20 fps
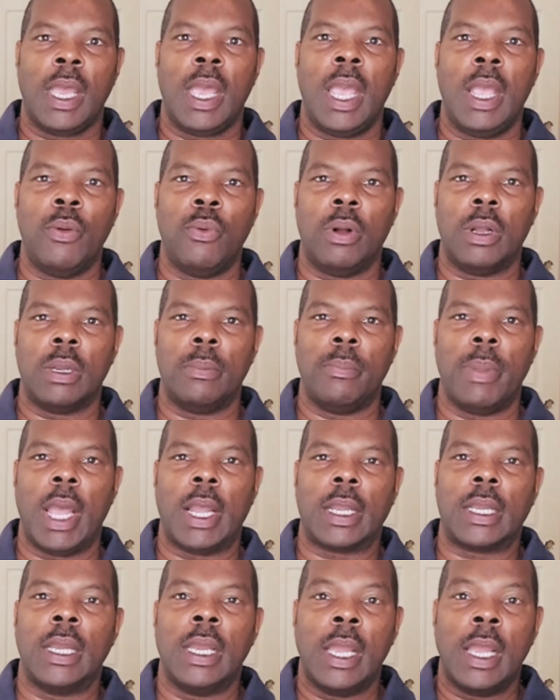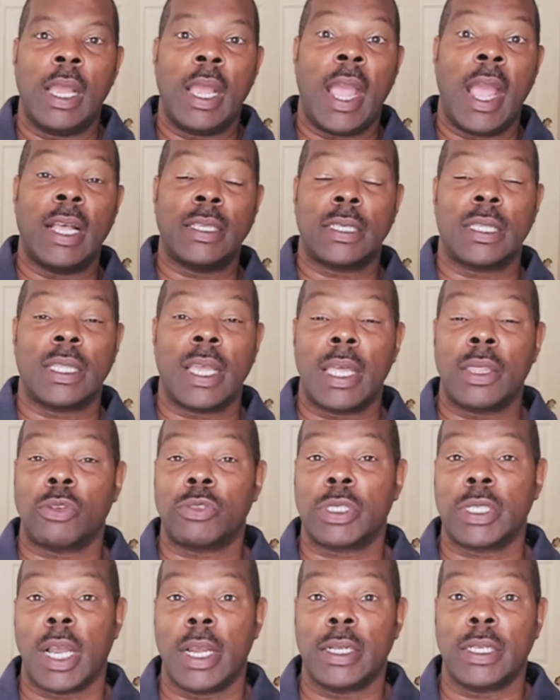Hey, welcome back. As a
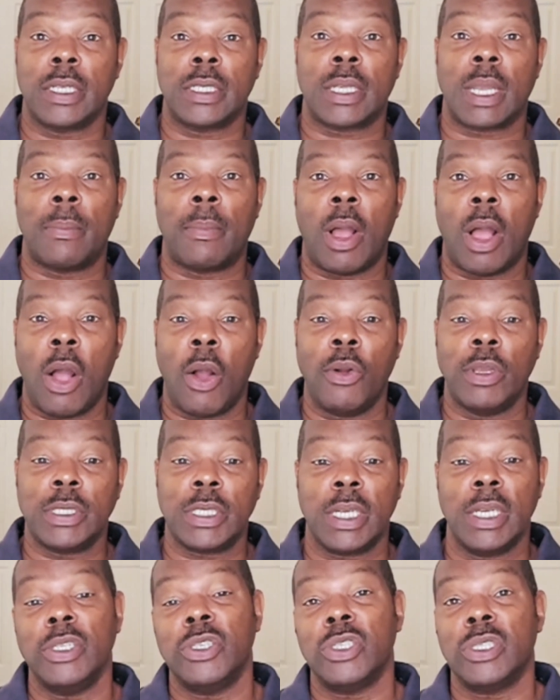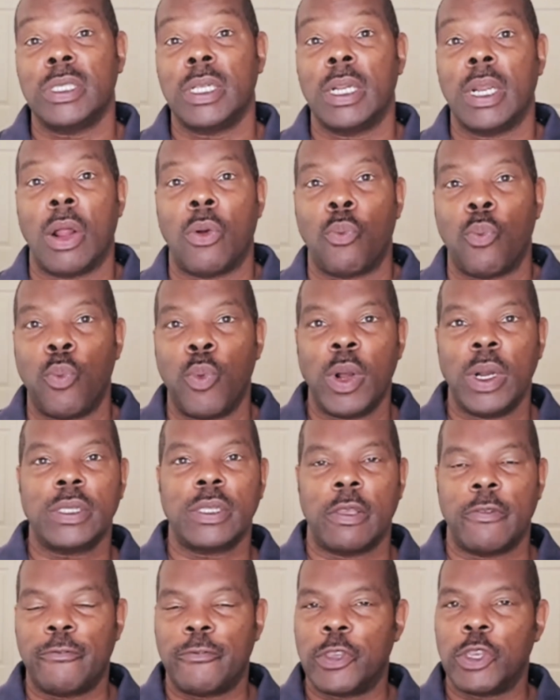landlord scientist, I'm always interested on what
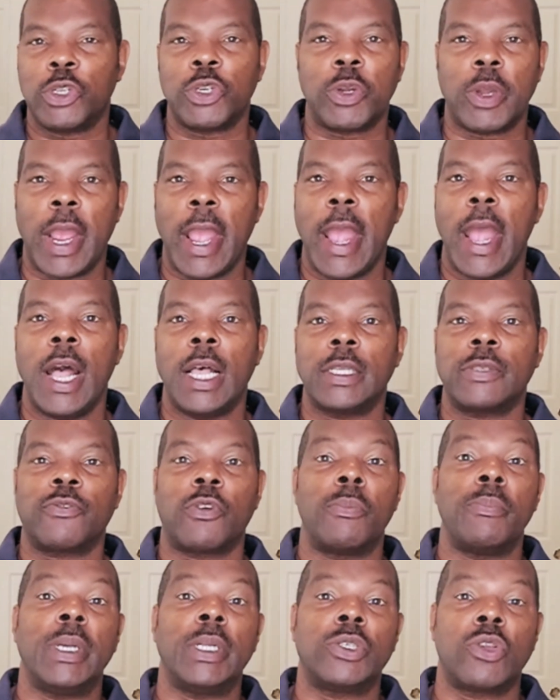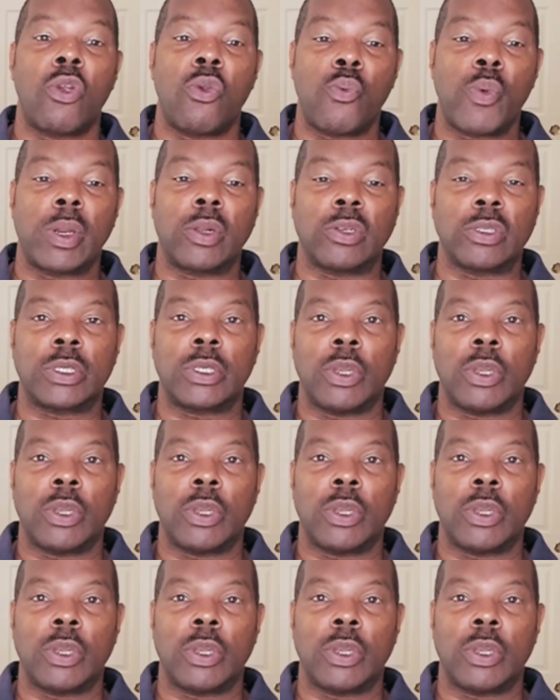the future has for midterm rentals.